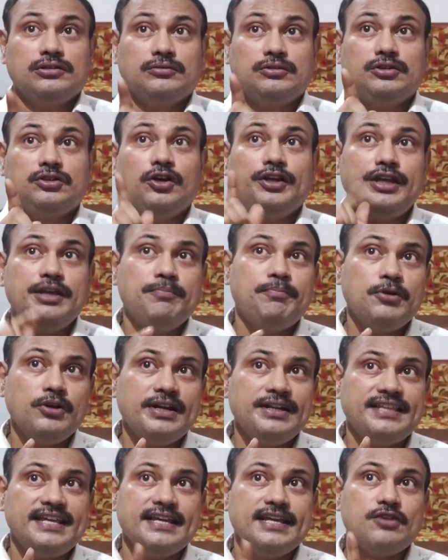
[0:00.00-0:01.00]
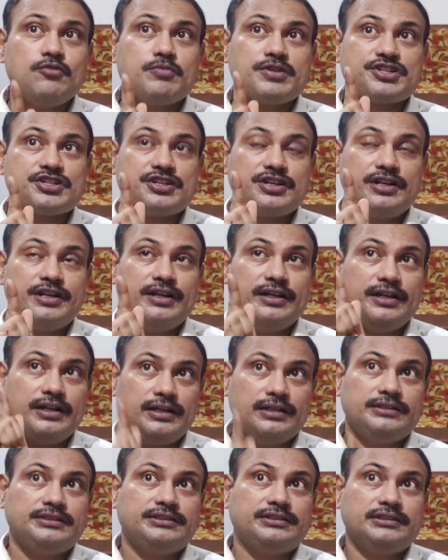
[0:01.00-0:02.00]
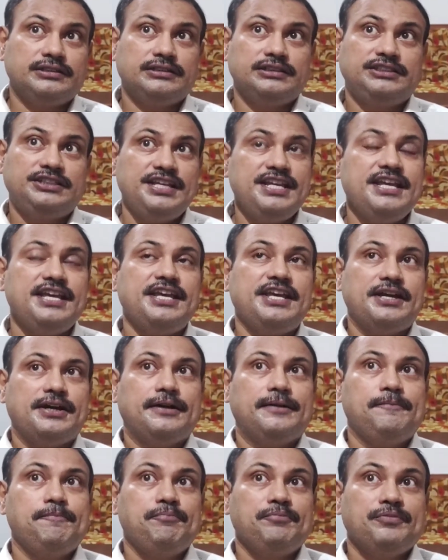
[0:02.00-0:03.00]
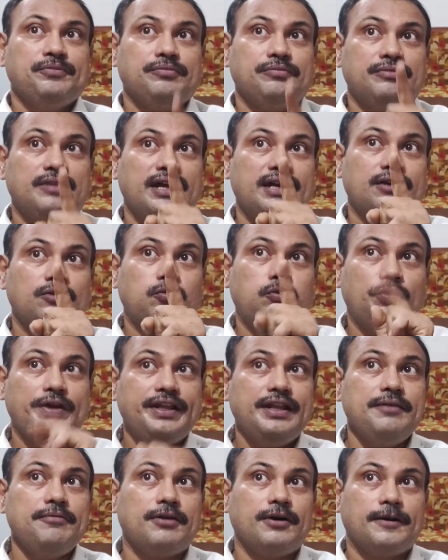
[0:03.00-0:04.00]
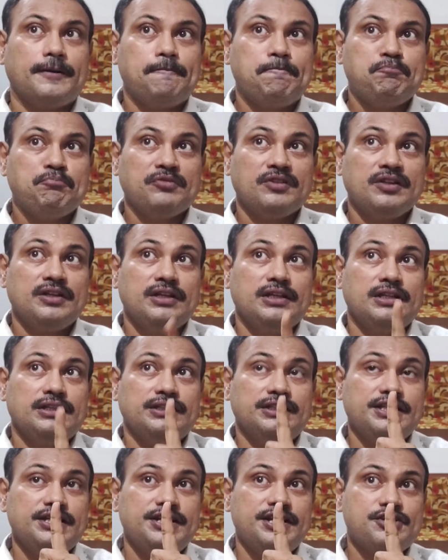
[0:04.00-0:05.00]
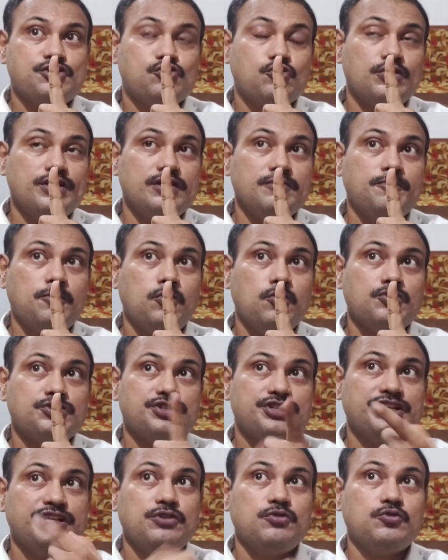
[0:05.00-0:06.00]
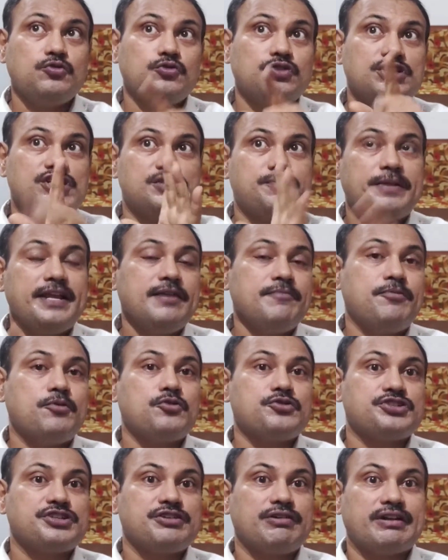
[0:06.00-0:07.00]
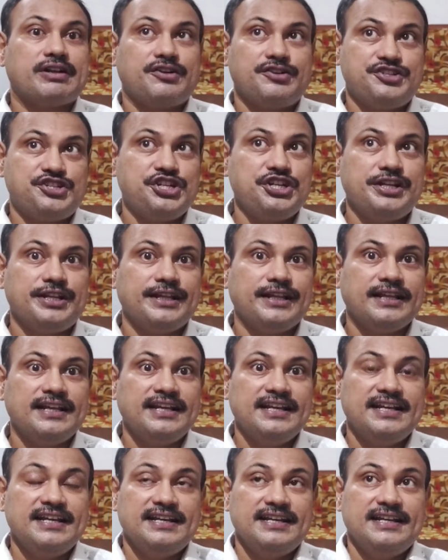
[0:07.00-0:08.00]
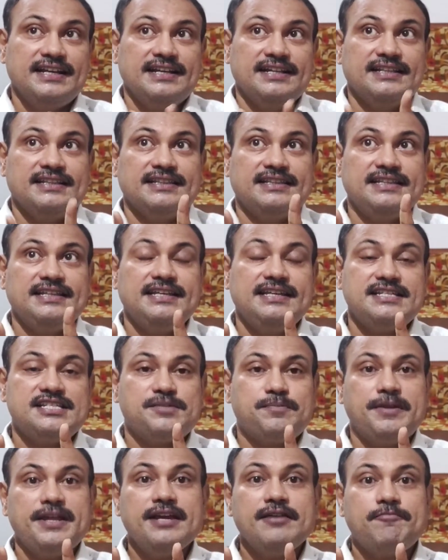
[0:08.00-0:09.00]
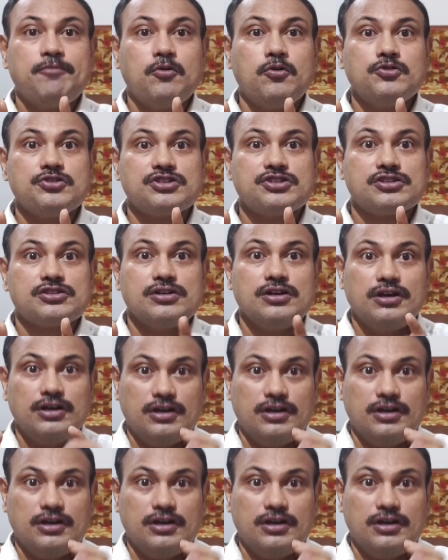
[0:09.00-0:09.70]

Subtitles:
The important thing you must see here, that whenever the restoring force due to the spring force you are considering, the spring force,